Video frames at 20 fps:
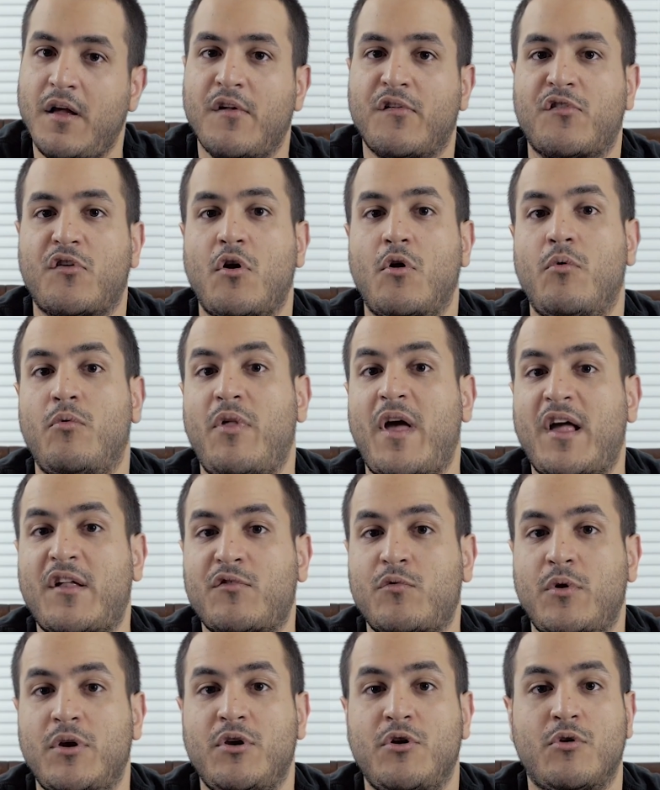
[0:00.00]
So
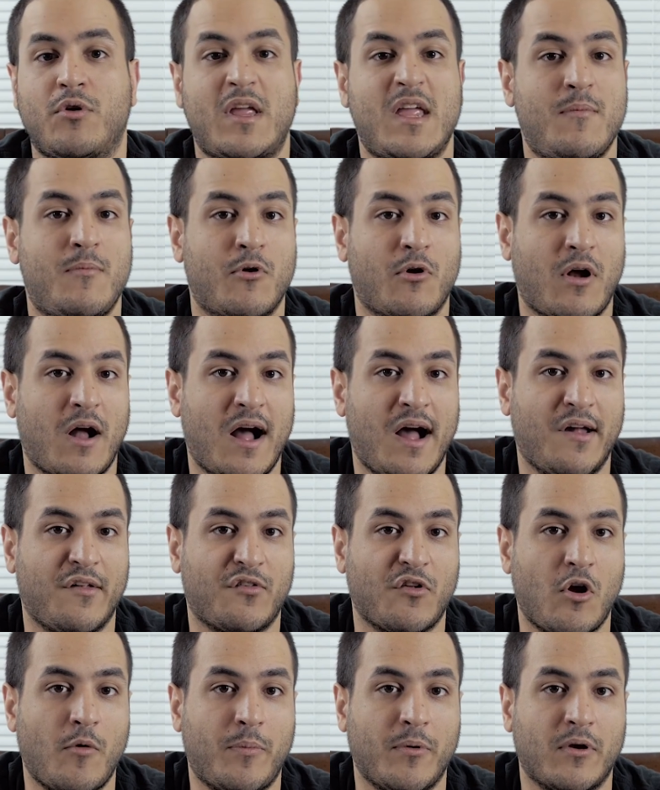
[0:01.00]
that's when you keep your
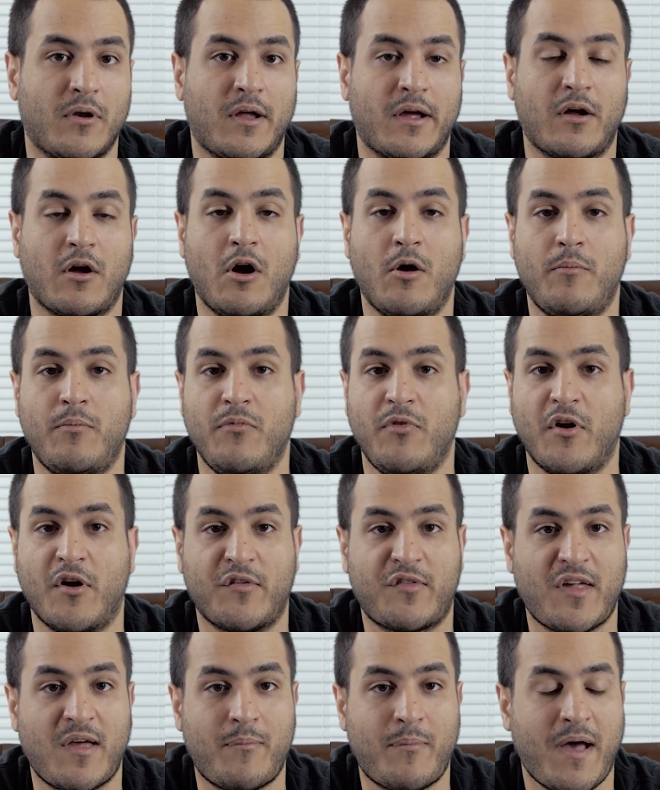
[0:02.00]
eyes open. You're like, oh,
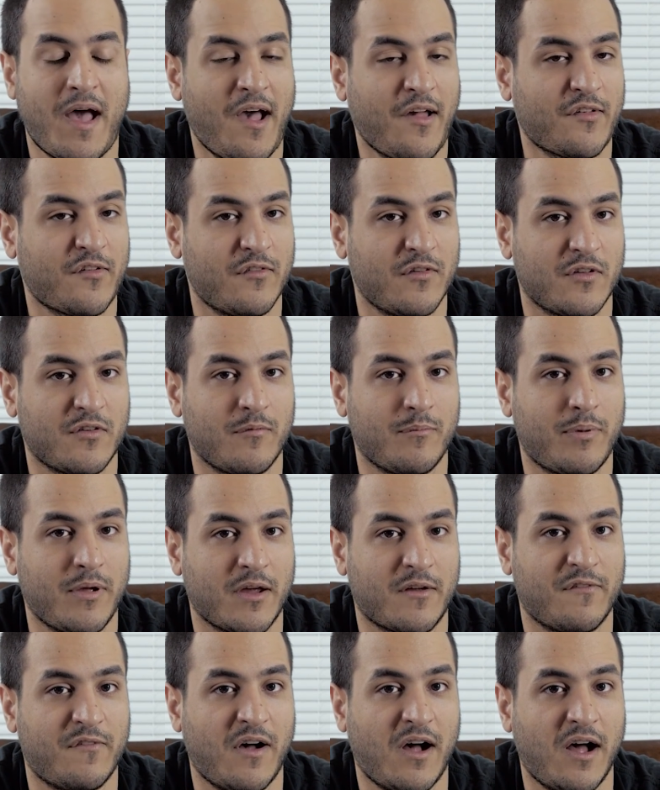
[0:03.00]
there's that passivism,
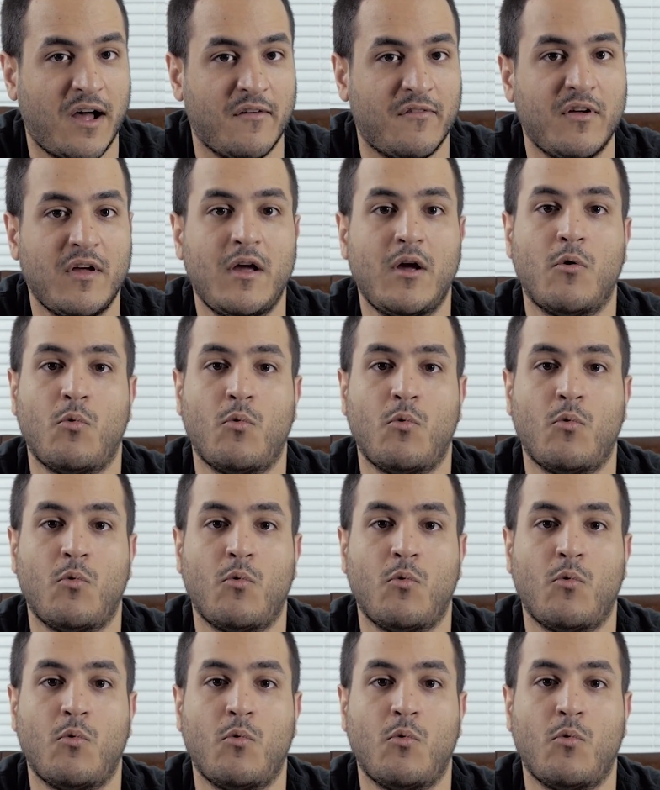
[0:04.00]
pick 5.